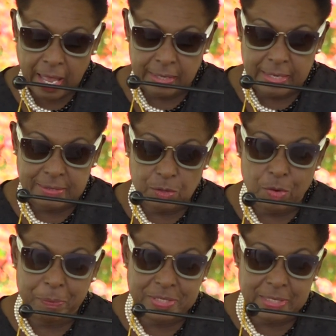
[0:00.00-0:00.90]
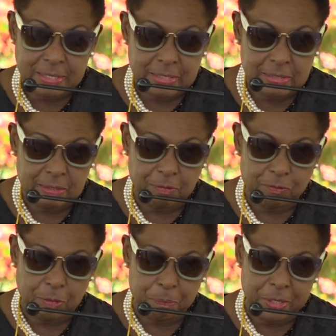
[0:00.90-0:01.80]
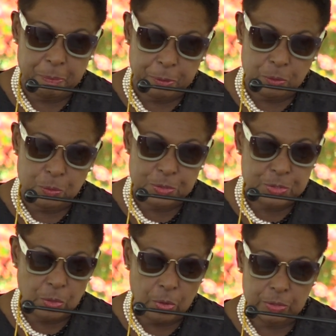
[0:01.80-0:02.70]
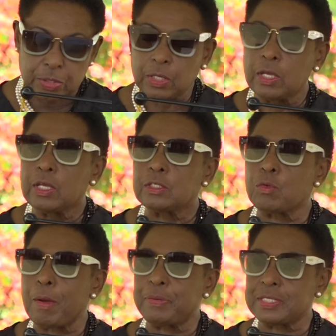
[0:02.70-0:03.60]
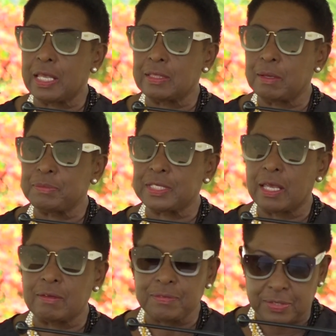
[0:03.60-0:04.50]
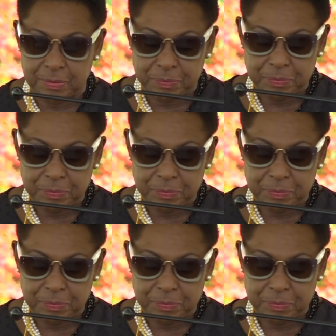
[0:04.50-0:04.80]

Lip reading: and as a representative of a people who sought to represent themselves.